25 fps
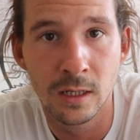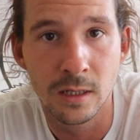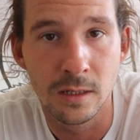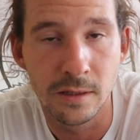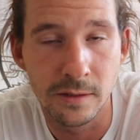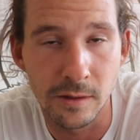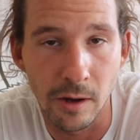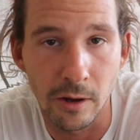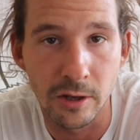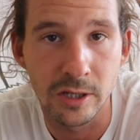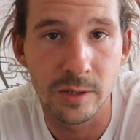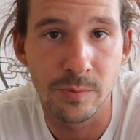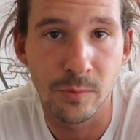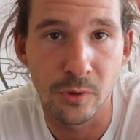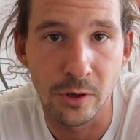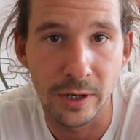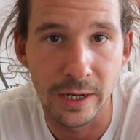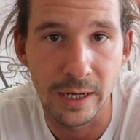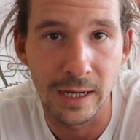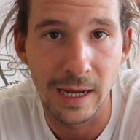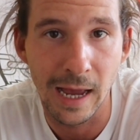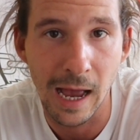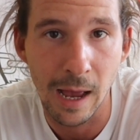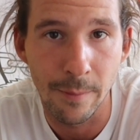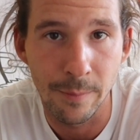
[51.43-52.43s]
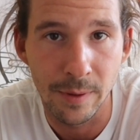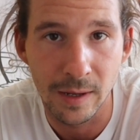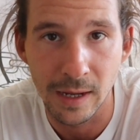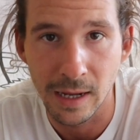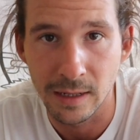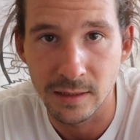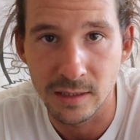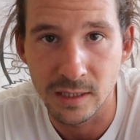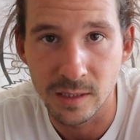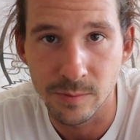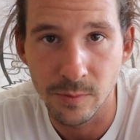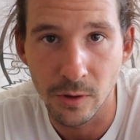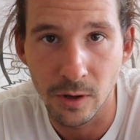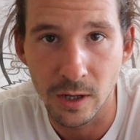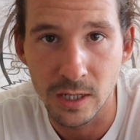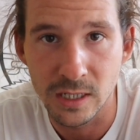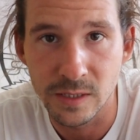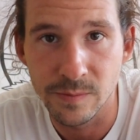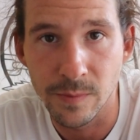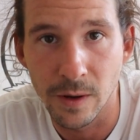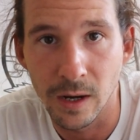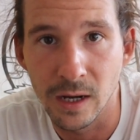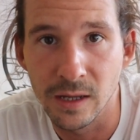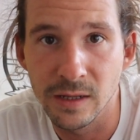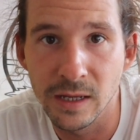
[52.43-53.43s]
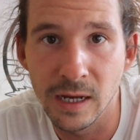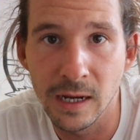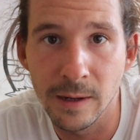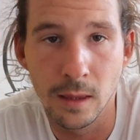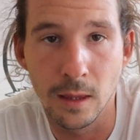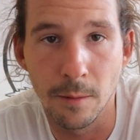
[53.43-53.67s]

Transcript: so I was pretty happy and surprised by that.